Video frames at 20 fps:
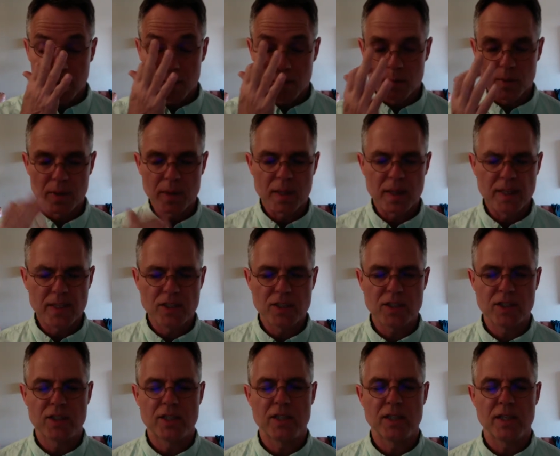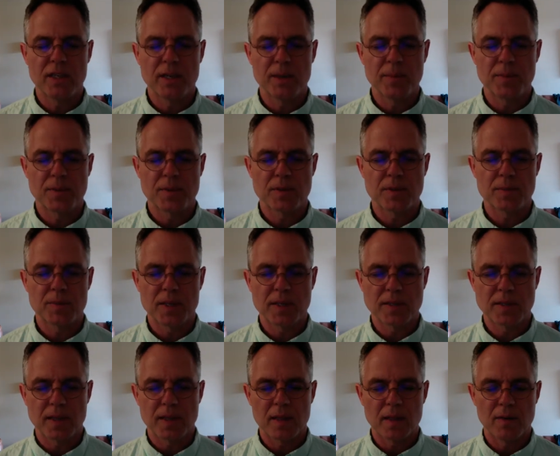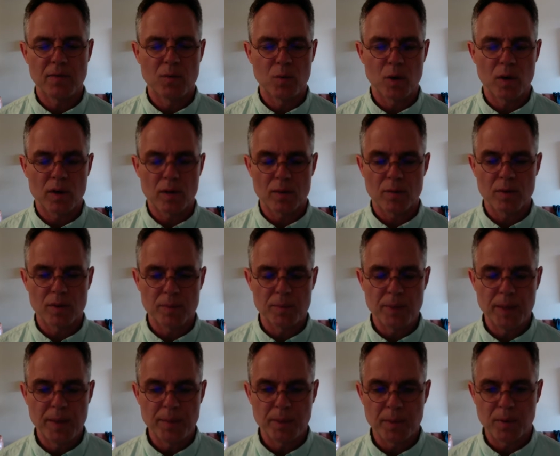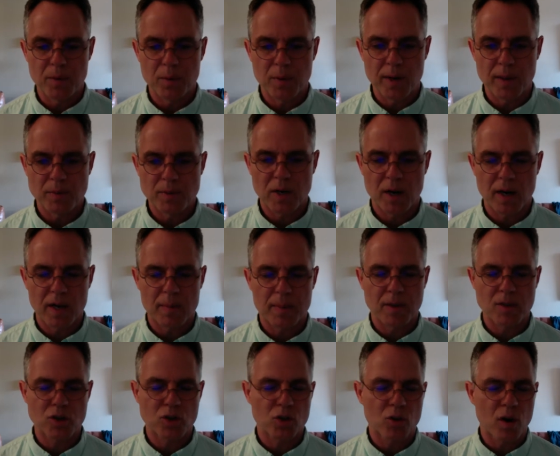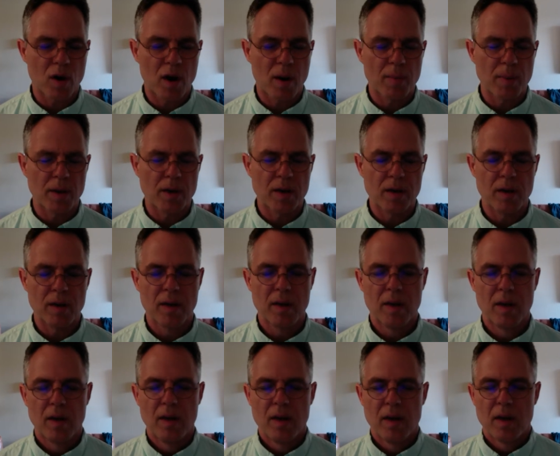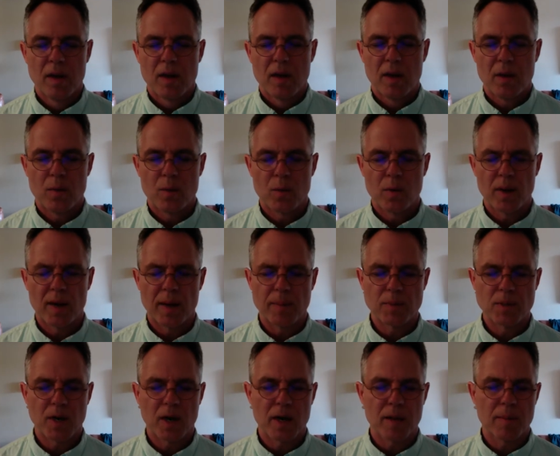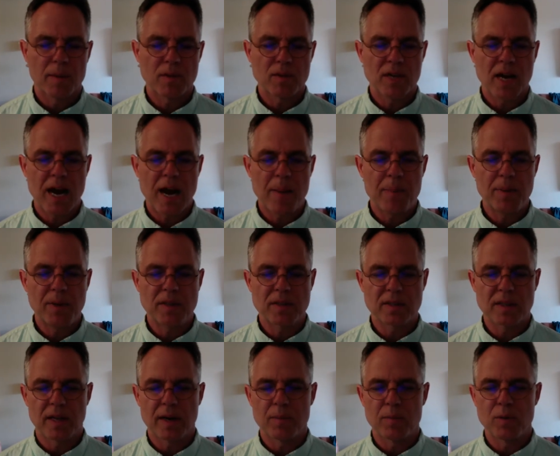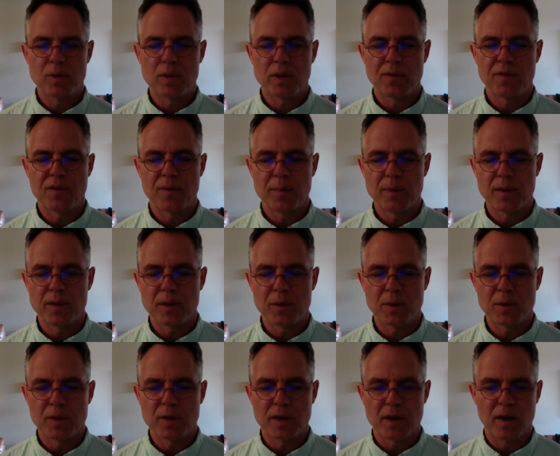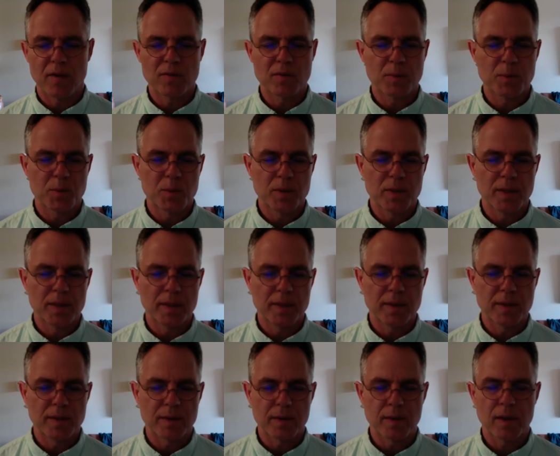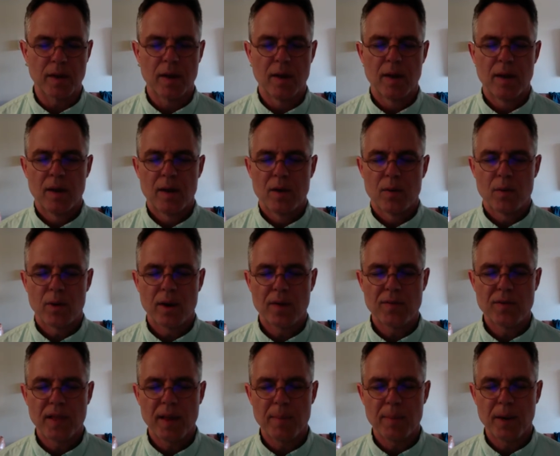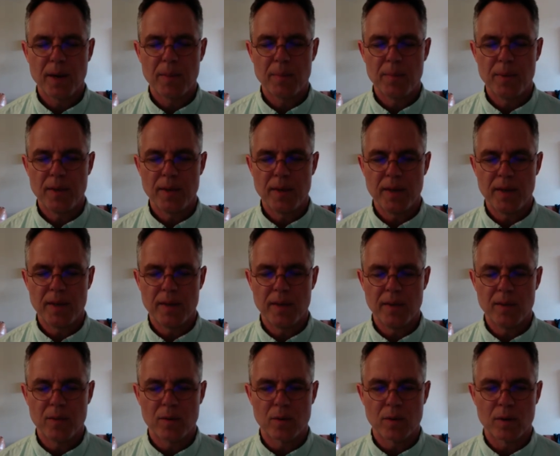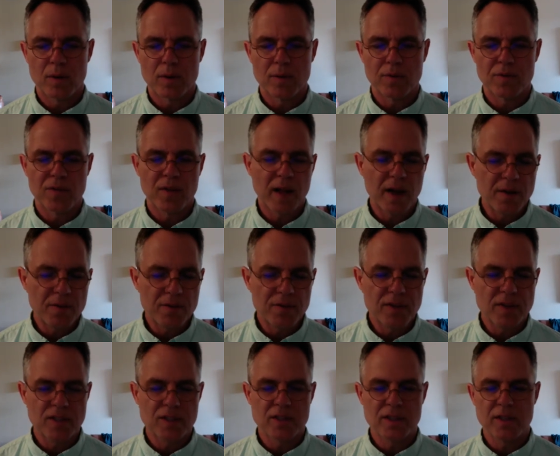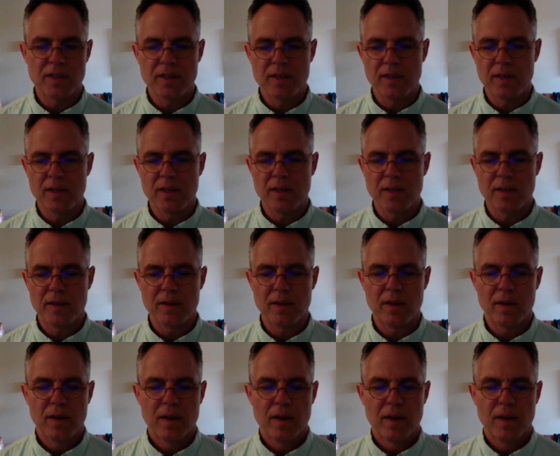relationships, because I love working with people, when I'm talking about trauma, when I'm talking about topics that I'm really familiar with or comfortable with, or whatever that might be, or fly fishing,